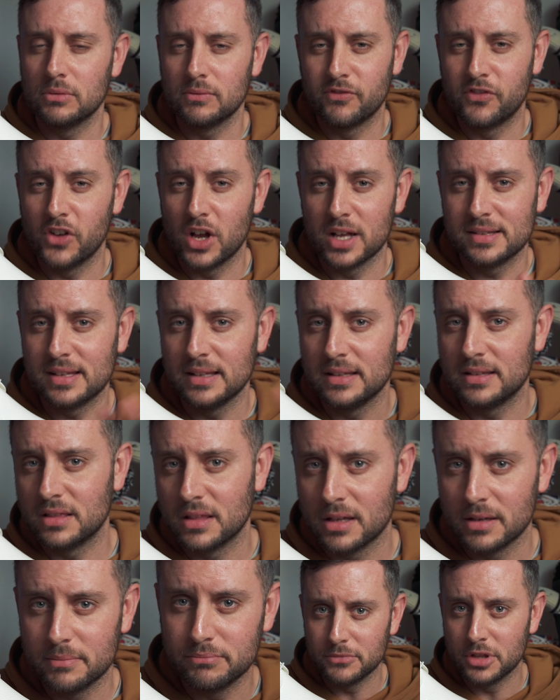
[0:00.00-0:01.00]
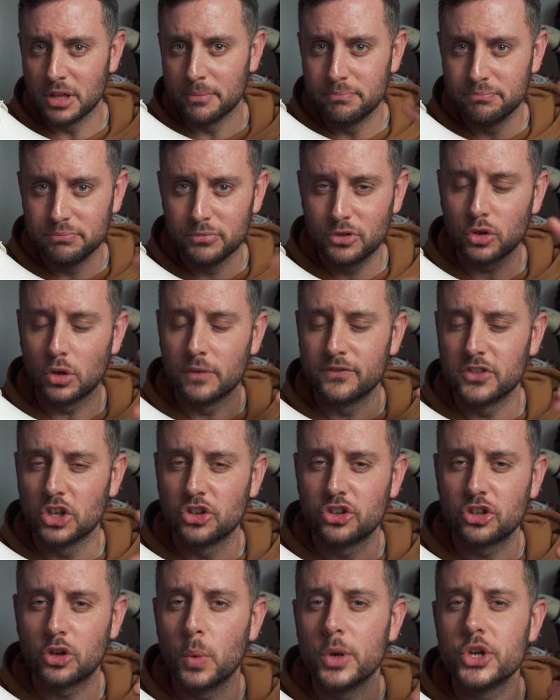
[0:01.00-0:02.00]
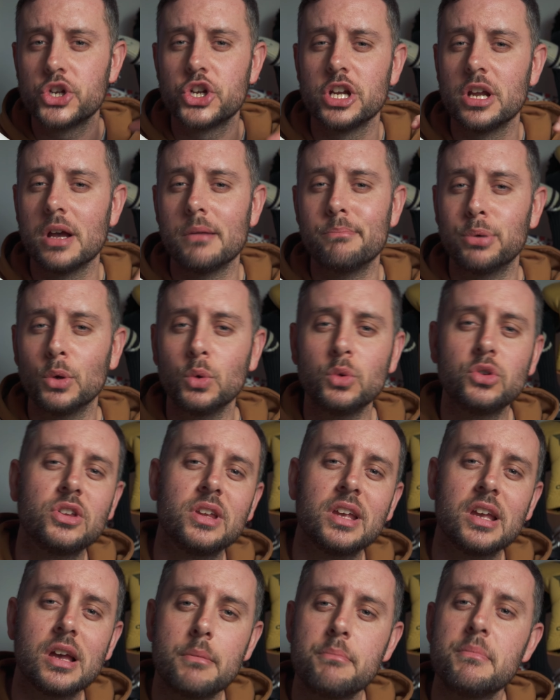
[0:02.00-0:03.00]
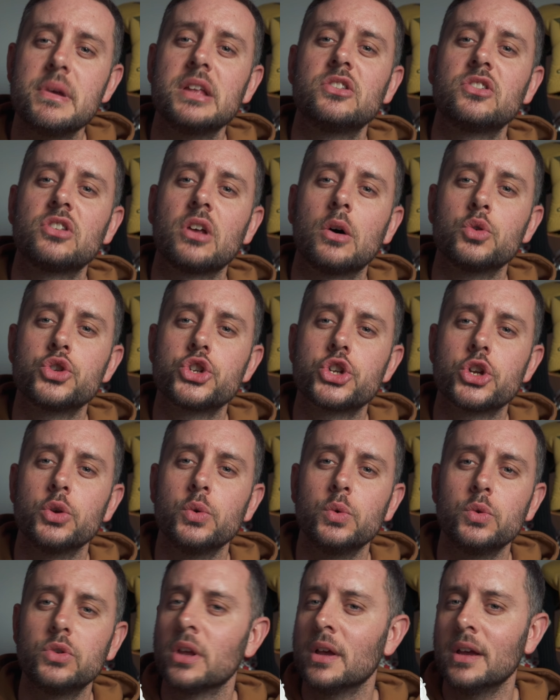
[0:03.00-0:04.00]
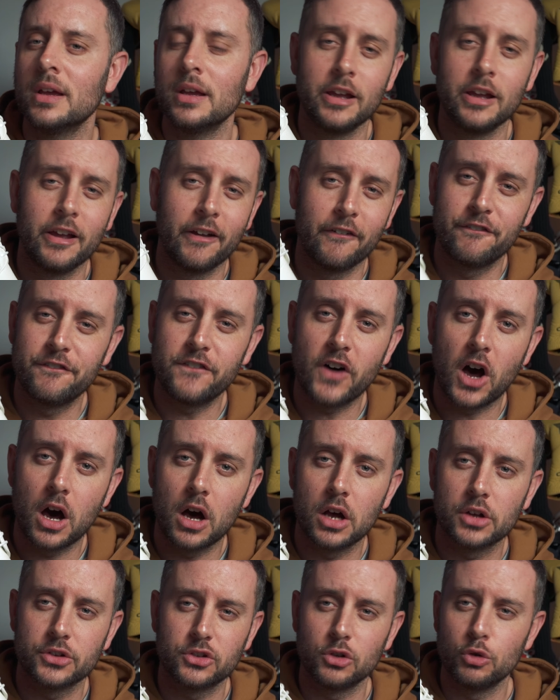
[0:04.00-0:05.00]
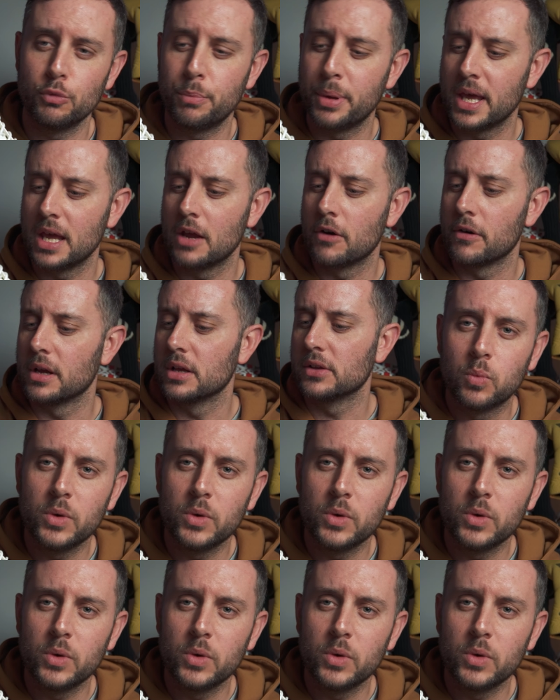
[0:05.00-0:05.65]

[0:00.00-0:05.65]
versus the sort of the squishier, boostier midsole shoes, far superior.